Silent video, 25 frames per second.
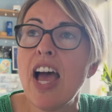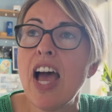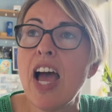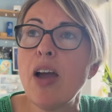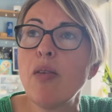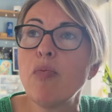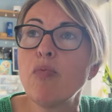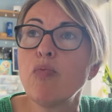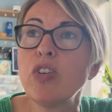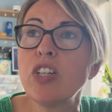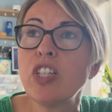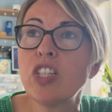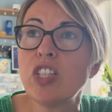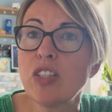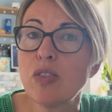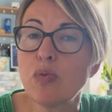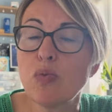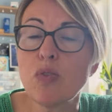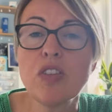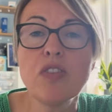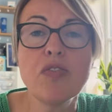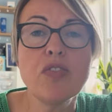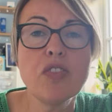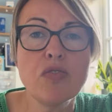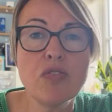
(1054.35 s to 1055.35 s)
and which is
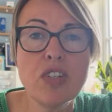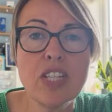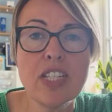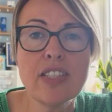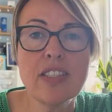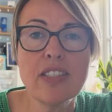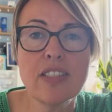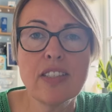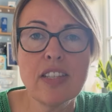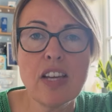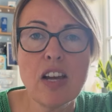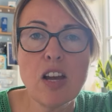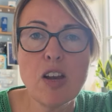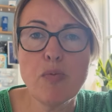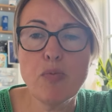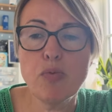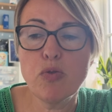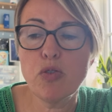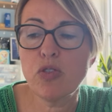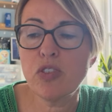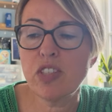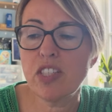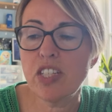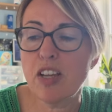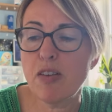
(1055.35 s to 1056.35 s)
one of the reasons that I
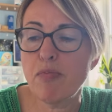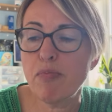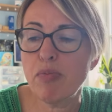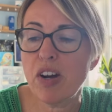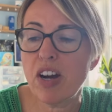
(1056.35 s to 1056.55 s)
bought it.